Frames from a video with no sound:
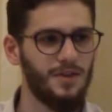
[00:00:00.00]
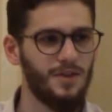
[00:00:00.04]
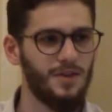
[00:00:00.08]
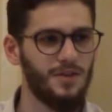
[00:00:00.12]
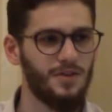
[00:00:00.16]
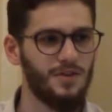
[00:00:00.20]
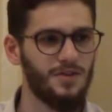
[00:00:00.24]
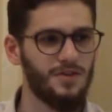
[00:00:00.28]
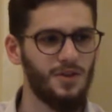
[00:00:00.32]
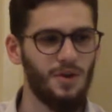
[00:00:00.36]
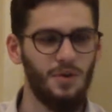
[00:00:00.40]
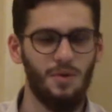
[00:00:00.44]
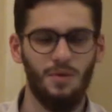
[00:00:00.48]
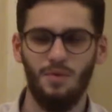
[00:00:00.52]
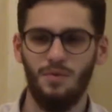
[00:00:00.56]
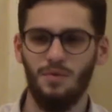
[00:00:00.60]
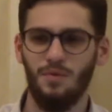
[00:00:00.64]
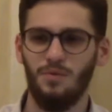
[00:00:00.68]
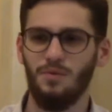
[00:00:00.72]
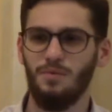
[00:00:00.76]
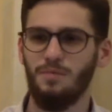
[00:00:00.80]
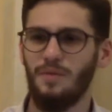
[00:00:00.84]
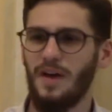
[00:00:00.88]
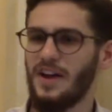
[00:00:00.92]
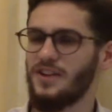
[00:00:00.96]

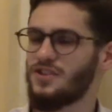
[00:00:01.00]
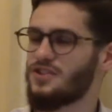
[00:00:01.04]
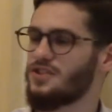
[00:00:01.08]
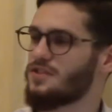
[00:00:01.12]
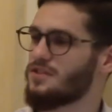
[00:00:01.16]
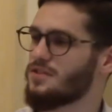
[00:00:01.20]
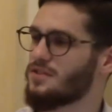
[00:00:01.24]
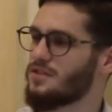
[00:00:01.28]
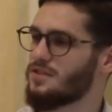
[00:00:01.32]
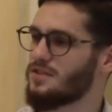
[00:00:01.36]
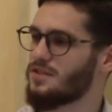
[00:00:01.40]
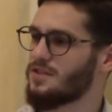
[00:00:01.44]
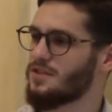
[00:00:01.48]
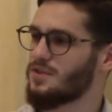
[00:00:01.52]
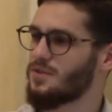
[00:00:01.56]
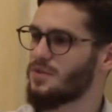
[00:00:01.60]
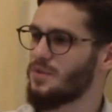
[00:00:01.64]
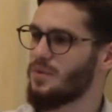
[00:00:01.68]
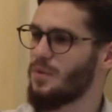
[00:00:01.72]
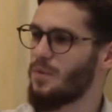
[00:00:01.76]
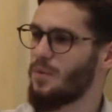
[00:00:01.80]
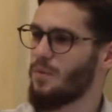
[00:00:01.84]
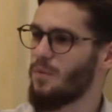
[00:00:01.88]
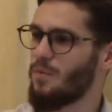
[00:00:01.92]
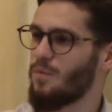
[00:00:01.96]
So imagine
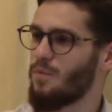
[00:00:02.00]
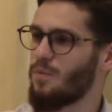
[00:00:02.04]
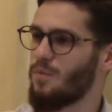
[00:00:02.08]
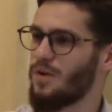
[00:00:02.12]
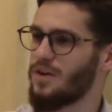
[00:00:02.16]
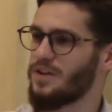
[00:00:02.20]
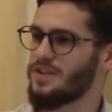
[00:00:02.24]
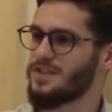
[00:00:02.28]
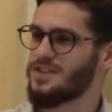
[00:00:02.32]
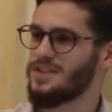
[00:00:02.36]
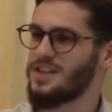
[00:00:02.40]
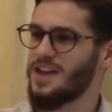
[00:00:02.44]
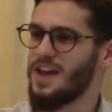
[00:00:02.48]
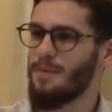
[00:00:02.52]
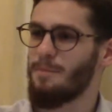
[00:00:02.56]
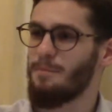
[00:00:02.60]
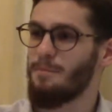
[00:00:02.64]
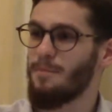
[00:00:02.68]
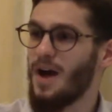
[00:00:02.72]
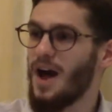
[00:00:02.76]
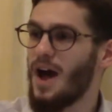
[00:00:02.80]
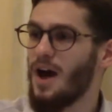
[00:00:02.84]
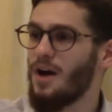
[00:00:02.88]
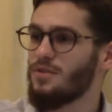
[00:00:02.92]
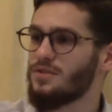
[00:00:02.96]
what is the
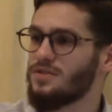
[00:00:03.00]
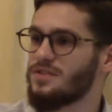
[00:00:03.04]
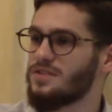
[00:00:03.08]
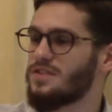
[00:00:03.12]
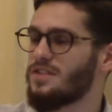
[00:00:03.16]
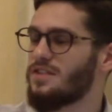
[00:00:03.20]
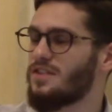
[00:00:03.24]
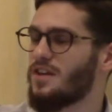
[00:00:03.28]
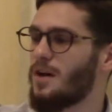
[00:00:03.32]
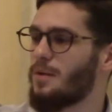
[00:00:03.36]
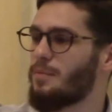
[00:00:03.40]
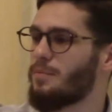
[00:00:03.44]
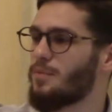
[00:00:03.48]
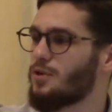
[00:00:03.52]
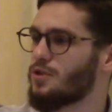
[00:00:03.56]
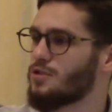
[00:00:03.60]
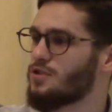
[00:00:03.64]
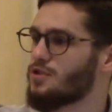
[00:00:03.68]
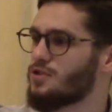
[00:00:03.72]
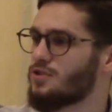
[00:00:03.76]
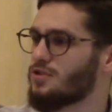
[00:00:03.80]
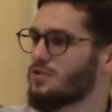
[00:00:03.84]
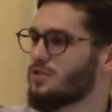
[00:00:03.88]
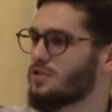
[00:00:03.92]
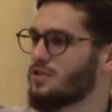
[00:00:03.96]
amount that bird
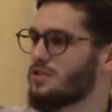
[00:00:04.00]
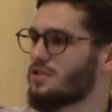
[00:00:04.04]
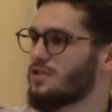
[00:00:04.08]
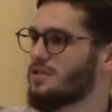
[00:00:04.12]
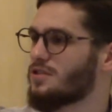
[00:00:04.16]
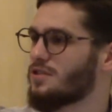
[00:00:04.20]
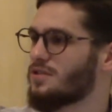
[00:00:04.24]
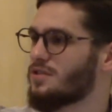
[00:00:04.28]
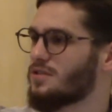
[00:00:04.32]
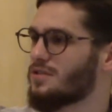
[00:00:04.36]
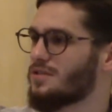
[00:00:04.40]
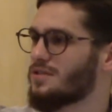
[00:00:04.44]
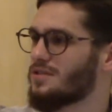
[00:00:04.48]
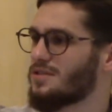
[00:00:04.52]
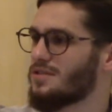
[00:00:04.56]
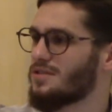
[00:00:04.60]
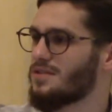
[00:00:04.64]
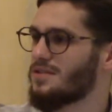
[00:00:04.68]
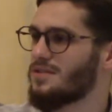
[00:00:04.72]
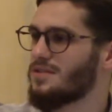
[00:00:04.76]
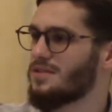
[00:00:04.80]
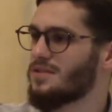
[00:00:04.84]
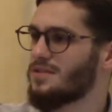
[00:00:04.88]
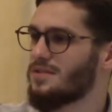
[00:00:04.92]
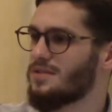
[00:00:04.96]
took.
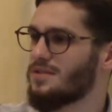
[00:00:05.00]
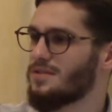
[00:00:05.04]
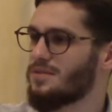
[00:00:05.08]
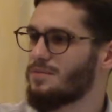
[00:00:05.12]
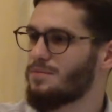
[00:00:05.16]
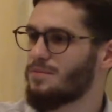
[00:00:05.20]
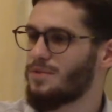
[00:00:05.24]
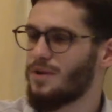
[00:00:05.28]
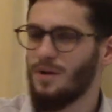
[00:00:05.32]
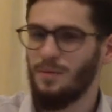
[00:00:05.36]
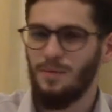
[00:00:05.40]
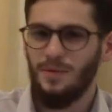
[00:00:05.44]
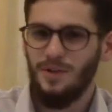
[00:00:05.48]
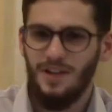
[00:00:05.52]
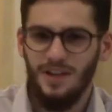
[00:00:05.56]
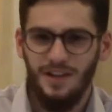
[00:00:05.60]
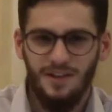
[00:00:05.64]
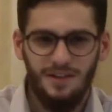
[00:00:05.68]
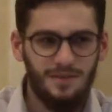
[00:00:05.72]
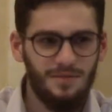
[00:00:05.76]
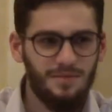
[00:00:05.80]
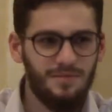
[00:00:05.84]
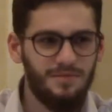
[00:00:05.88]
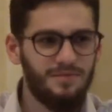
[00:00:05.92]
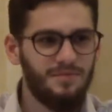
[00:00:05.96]
Probably
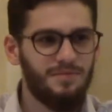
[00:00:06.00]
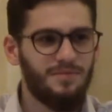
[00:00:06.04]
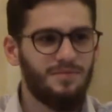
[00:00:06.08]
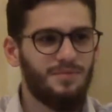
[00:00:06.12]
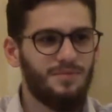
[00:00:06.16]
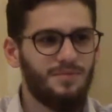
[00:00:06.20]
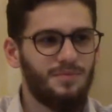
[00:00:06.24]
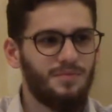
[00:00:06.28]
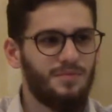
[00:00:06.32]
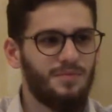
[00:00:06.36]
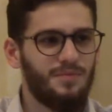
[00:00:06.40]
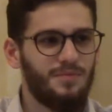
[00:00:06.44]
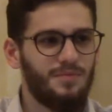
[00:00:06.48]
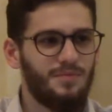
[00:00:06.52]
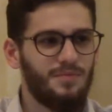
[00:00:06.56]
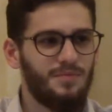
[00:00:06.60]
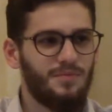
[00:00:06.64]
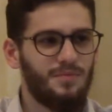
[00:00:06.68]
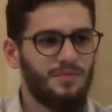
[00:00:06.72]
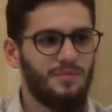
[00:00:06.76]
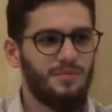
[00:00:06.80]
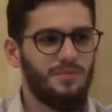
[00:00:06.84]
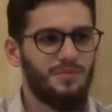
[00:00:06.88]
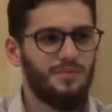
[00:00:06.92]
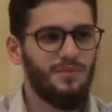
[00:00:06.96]
like
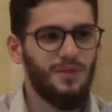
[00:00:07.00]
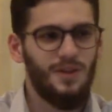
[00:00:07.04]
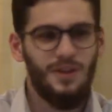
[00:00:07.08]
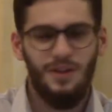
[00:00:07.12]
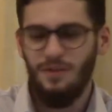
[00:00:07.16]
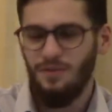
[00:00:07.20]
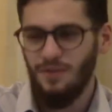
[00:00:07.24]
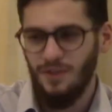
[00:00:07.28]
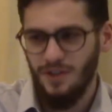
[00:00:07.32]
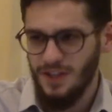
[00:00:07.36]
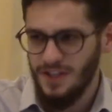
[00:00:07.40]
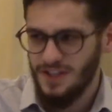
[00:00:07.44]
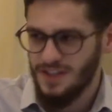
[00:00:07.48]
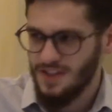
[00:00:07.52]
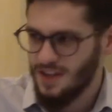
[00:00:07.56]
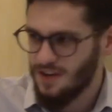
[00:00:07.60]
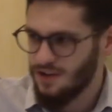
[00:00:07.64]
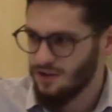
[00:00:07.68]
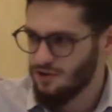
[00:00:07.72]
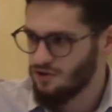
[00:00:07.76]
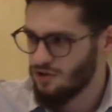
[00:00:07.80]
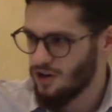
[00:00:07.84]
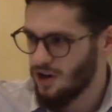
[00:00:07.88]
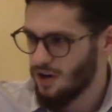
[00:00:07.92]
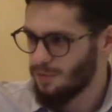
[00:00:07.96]
even less than
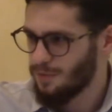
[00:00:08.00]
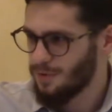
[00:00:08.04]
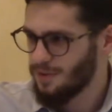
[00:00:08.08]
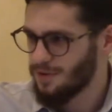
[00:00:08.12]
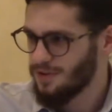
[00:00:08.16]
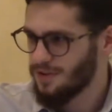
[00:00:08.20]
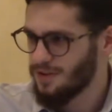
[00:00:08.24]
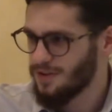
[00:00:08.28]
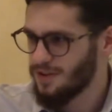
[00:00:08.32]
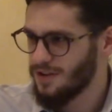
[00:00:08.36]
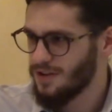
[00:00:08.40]
a drop.